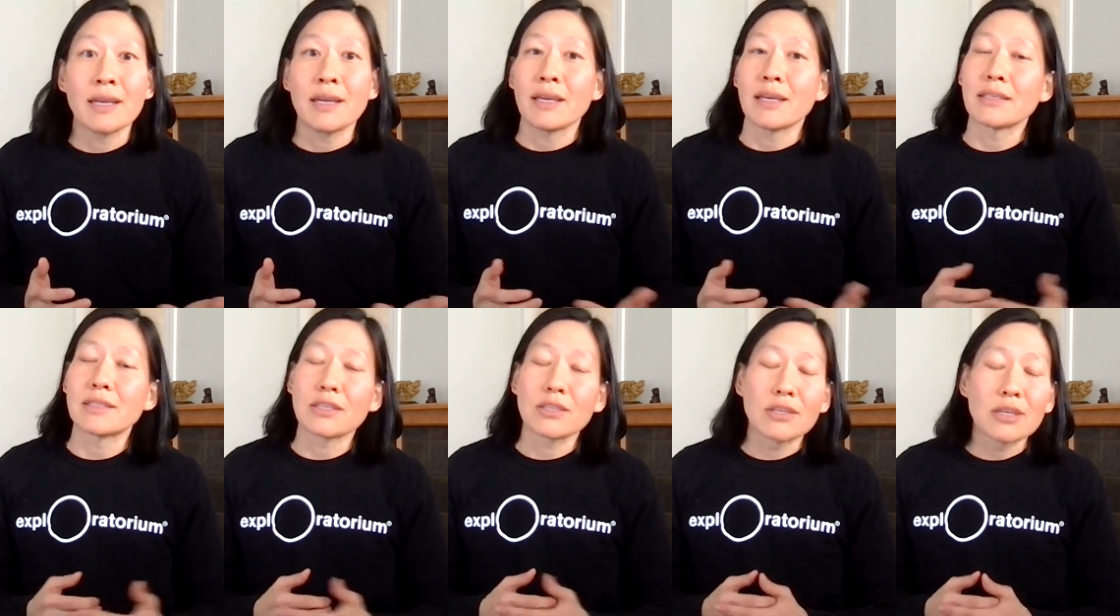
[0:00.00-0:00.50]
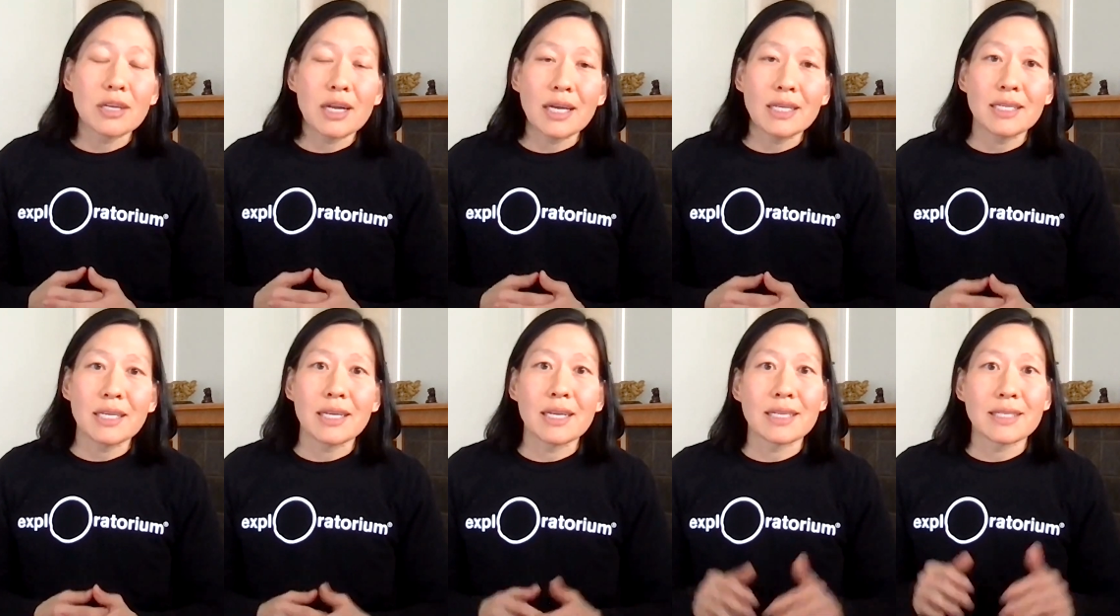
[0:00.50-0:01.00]
it's a good
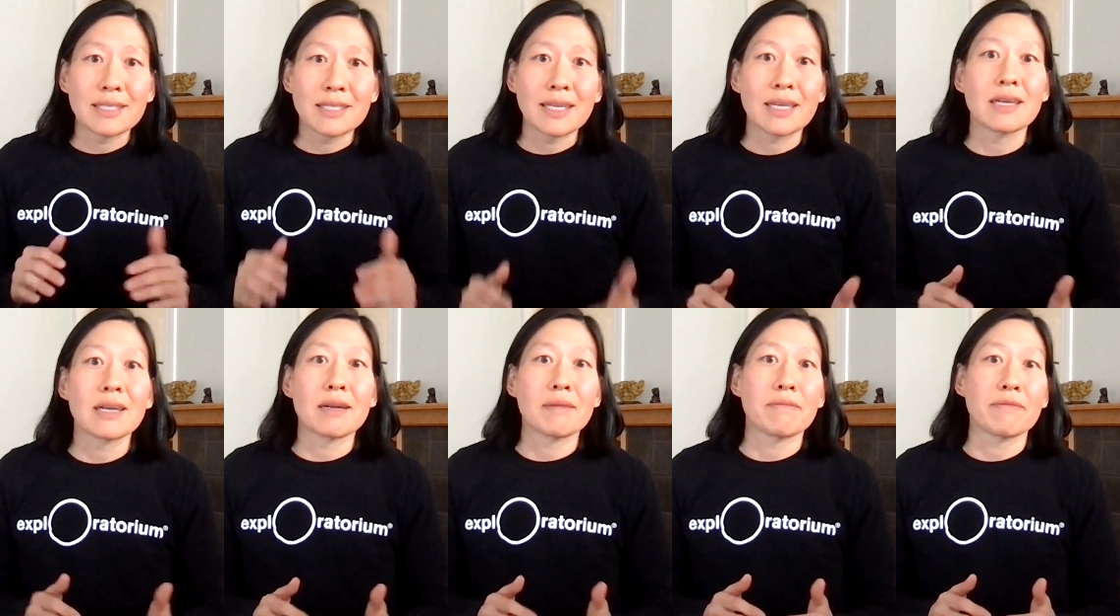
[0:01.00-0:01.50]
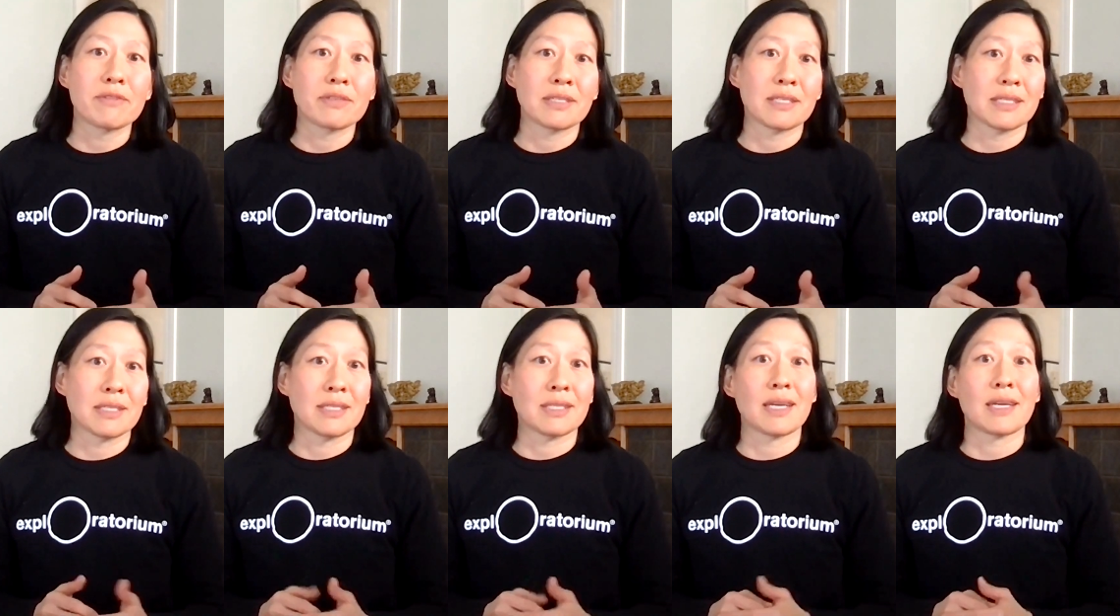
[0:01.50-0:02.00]
idea to set it up for
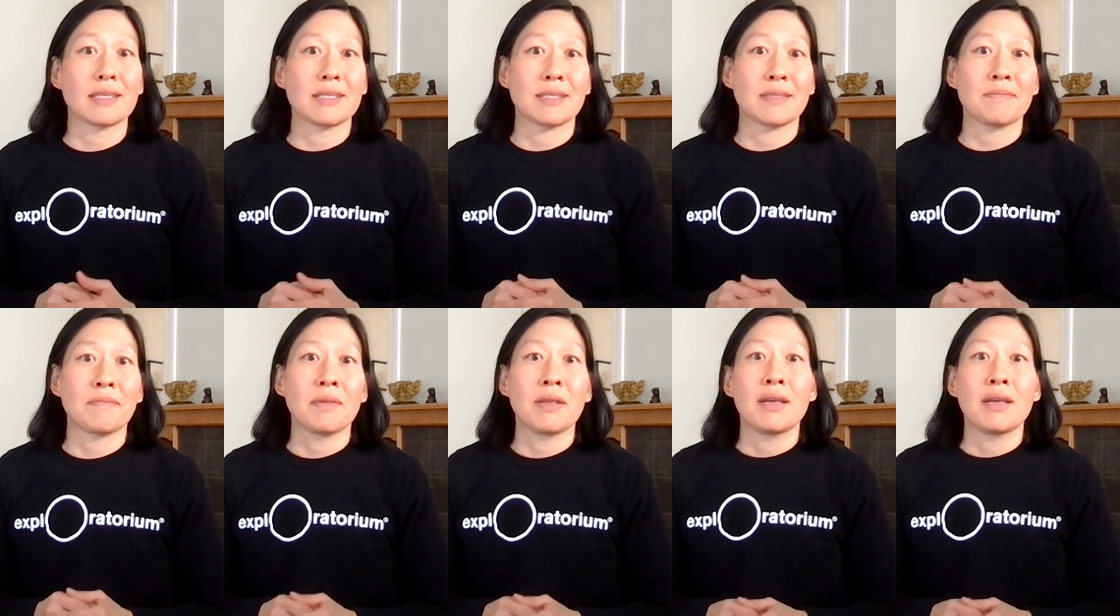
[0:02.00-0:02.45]
success.